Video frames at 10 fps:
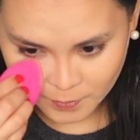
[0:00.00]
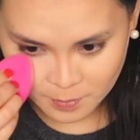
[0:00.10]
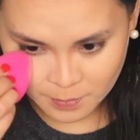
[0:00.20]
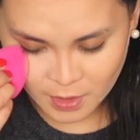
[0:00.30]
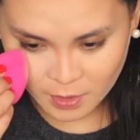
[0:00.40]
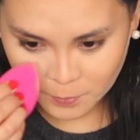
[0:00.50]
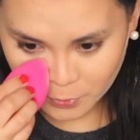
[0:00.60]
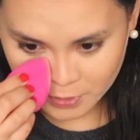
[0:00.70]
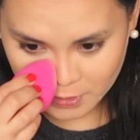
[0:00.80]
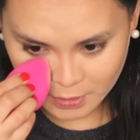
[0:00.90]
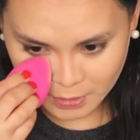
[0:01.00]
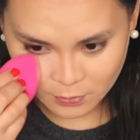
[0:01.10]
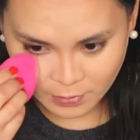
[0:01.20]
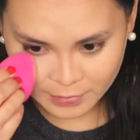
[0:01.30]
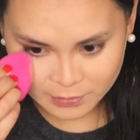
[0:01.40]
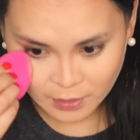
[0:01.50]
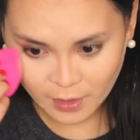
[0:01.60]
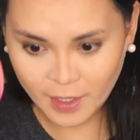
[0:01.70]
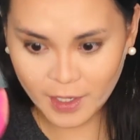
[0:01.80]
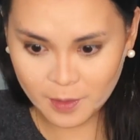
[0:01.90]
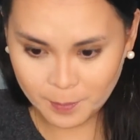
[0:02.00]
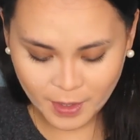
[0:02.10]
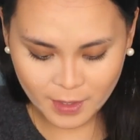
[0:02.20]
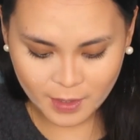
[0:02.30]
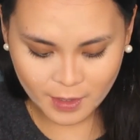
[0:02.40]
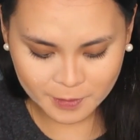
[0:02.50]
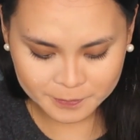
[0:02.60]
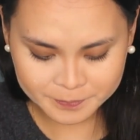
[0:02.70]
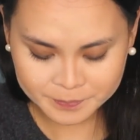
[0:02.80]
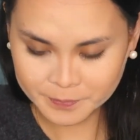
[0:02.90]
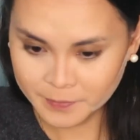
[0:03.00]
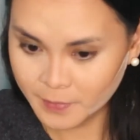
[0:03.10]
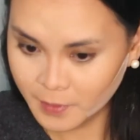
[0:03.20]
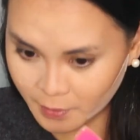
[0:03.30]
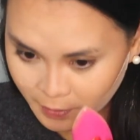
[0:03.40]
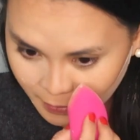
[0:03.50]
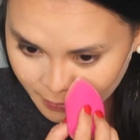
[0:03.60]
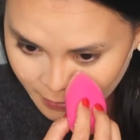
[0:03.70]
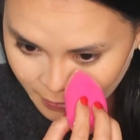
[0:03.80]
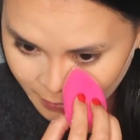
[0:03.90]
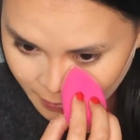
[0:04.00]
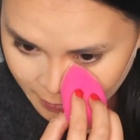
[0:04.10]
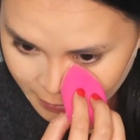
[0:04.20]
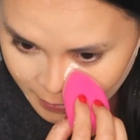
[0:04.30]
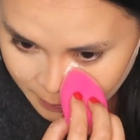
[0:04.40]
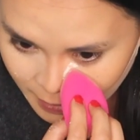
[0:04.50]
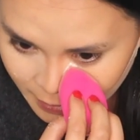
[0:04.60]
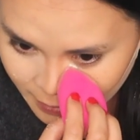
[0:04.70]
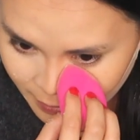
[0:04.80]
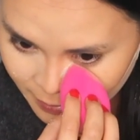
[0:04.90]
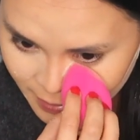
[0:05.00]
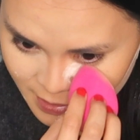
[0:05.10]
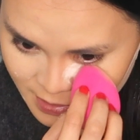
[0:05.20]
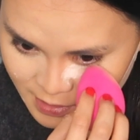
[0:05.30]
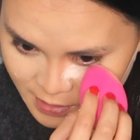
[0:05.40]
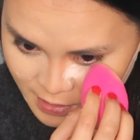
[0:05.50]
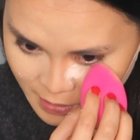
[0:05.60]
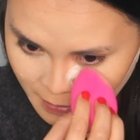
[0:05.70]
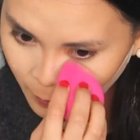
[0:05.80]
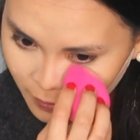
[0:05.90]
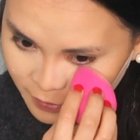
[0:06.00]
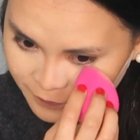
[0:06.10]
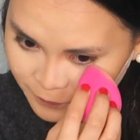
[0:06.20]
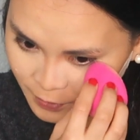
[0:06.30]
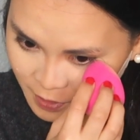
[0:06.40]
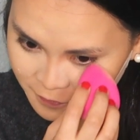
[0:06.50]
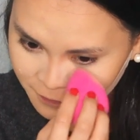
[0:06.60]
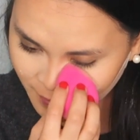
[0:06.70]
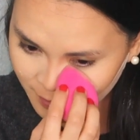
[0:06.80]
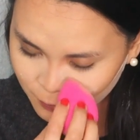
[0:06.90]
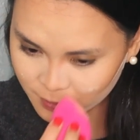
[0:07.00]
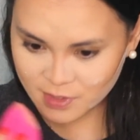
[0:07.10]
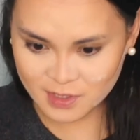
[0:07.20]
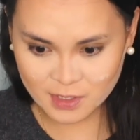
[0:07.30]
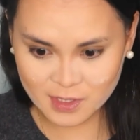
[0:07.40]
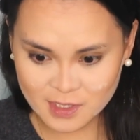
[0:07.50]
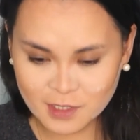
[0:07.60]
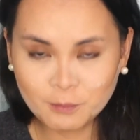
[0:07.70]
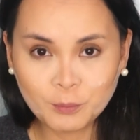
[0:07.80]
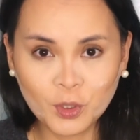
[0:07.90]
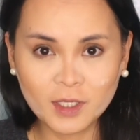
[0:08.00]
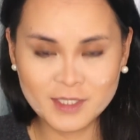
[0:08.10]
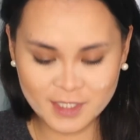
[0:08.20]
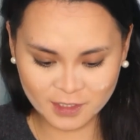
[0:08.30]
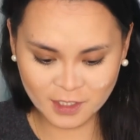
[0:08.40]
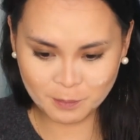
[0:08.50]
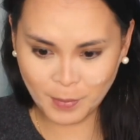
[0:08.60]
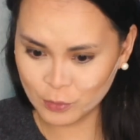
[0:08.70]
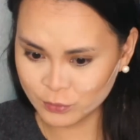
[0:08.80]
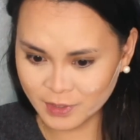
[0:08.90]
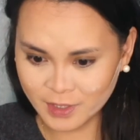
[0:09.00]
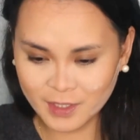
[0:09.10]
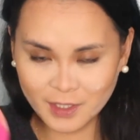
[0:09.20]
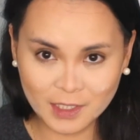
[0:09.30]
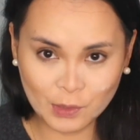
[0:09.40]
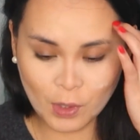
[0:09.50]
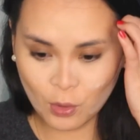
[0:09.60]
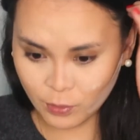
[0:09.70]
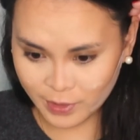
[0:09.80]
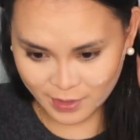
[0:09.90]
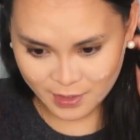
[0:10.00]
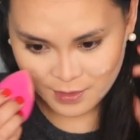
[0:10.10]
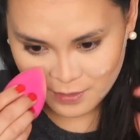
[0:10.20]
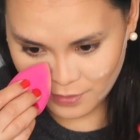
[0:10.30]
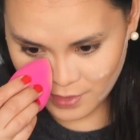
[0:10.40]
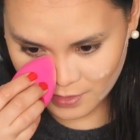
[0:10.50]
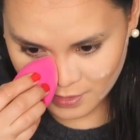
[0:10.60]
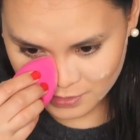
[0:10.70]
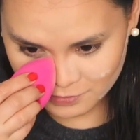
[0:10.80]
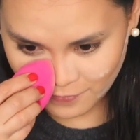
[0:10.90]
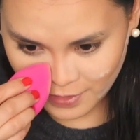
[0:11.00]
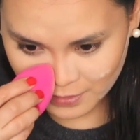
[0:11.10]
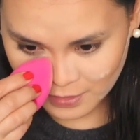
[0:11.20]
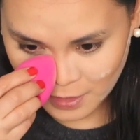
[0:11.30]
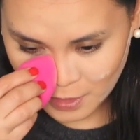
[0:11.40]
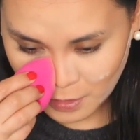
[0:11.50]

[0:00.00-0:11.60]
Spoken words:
I-bake mo rin yung iyong under eye para hindi rin yan mag-crease. Or if you are fine with just simple setting powder na ginawa ko kanina, then that's fine.